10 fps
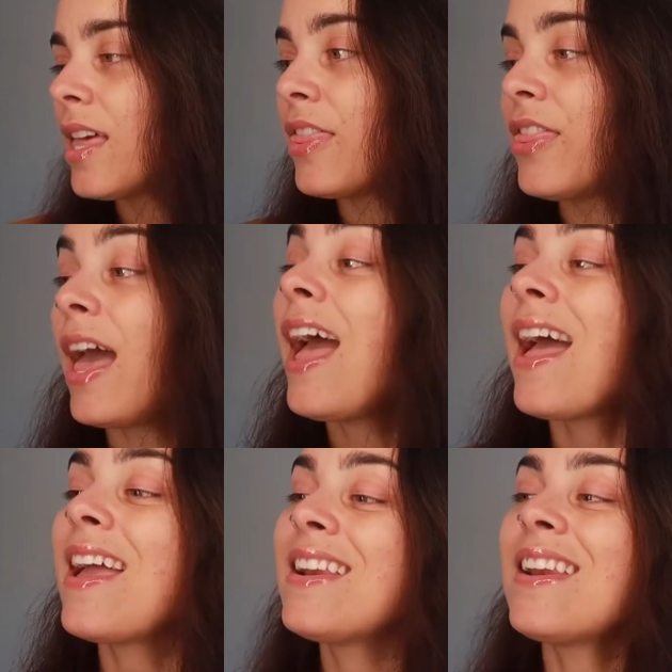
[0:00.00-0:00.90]

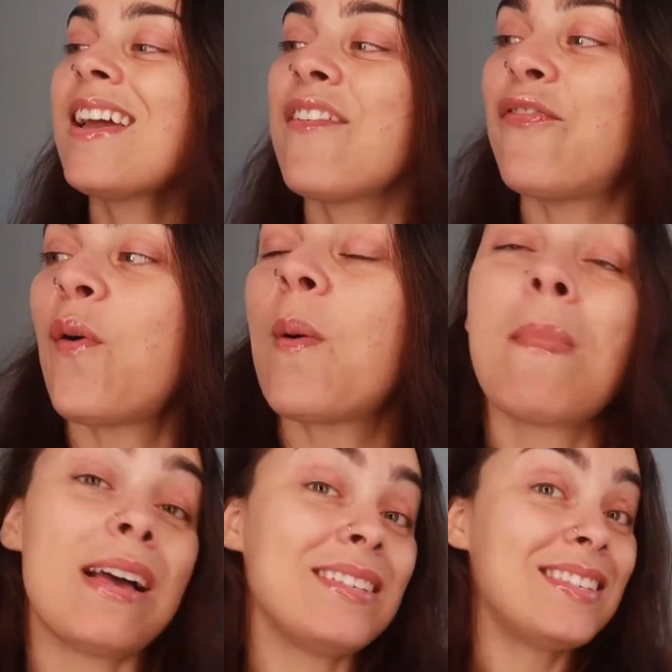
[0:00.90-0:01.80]
Then for
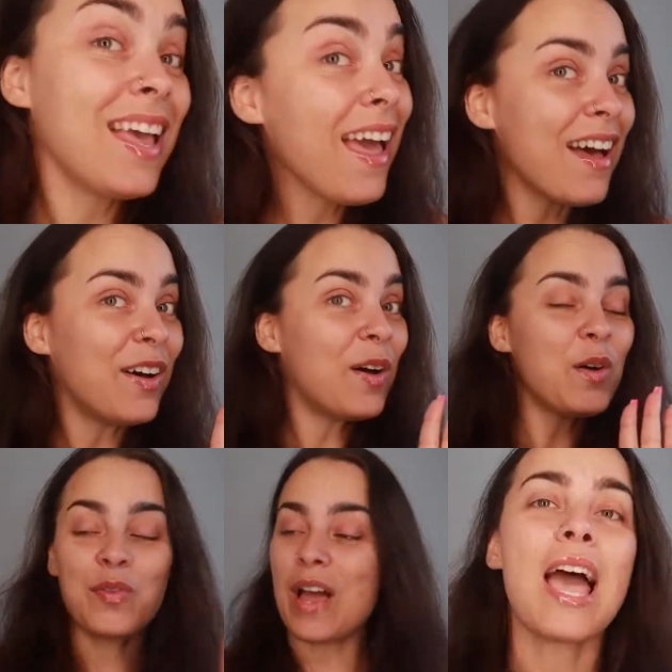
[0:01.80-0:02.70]

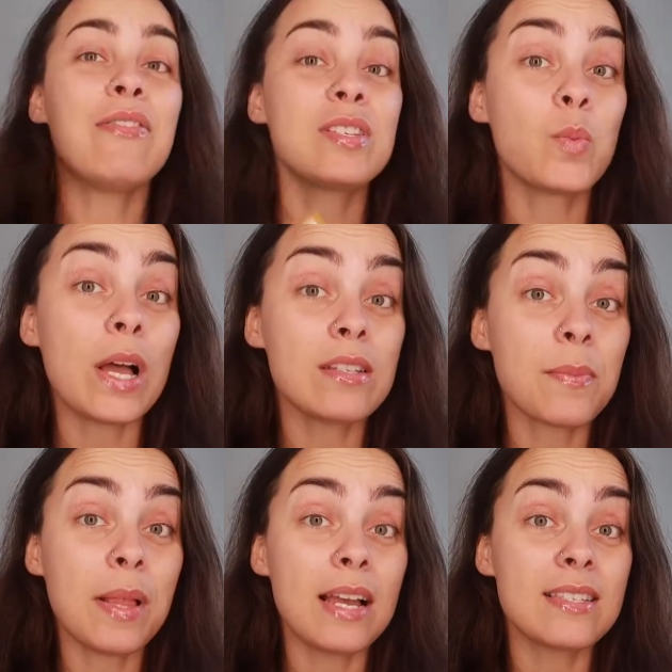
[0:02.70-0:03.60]
myself, and this is while
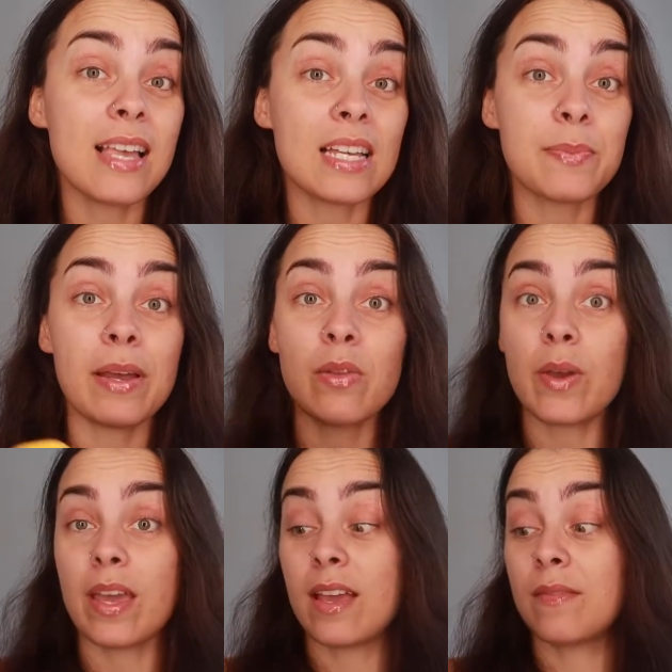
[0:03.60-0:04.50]
supplies last, by the
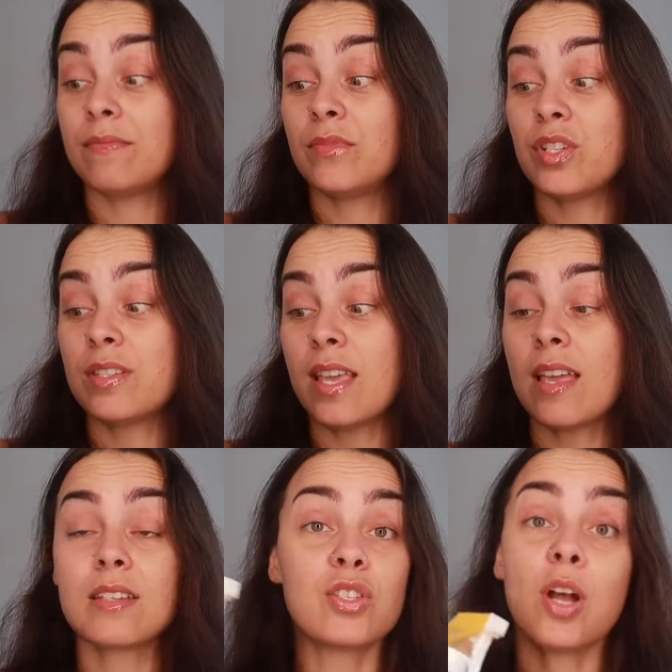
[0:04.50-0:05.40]
way, just
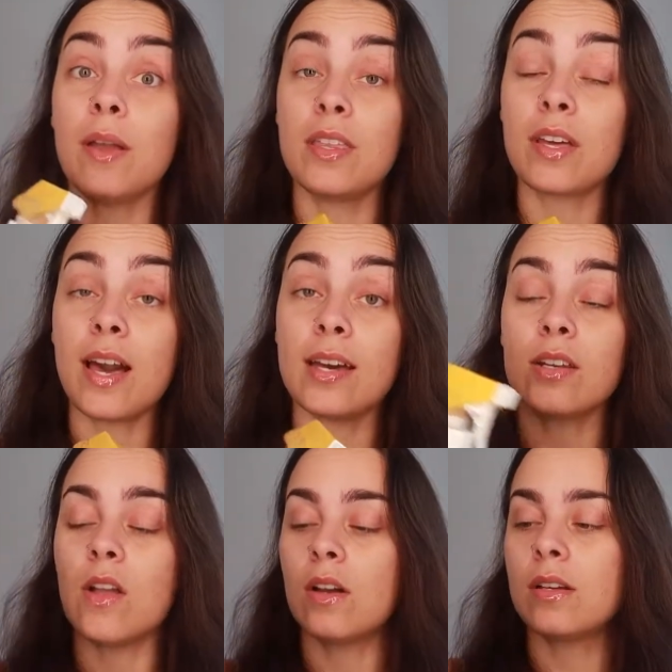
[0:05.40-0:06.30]
saying, it's not in the
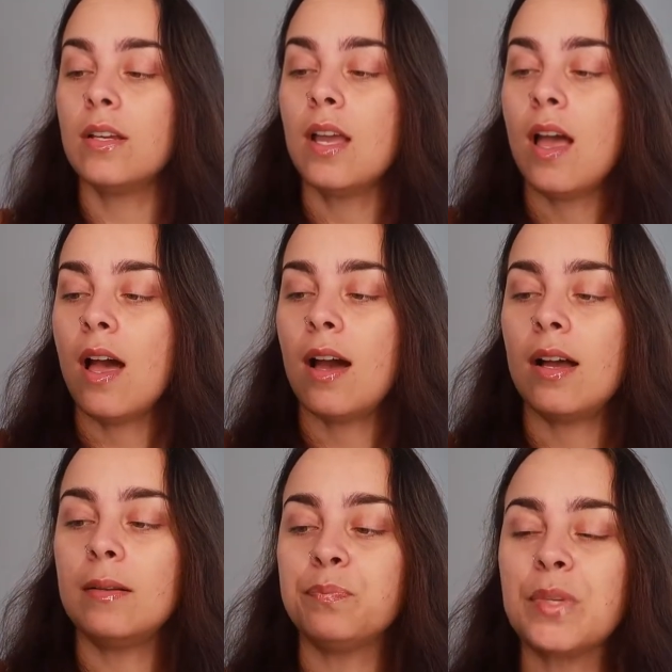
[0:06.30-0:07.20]
catalog.
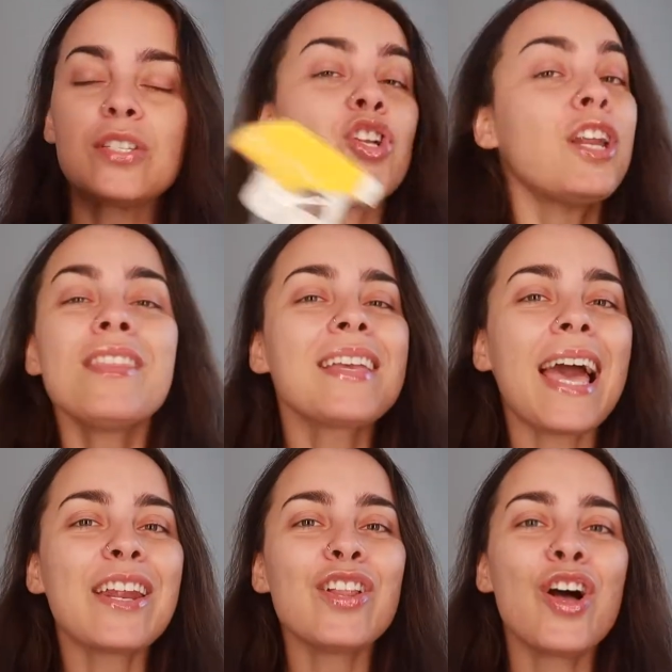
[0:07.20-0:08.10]
Um, it's not in the
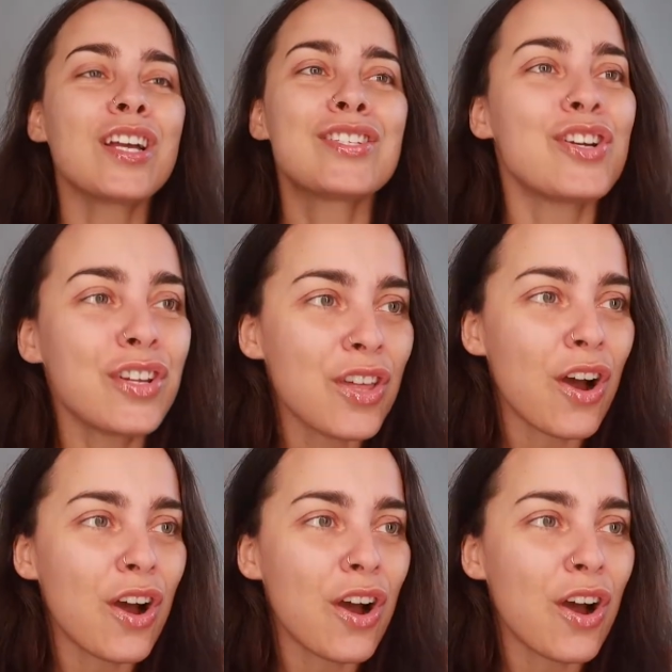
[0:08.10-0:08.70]
catalog, it's not in the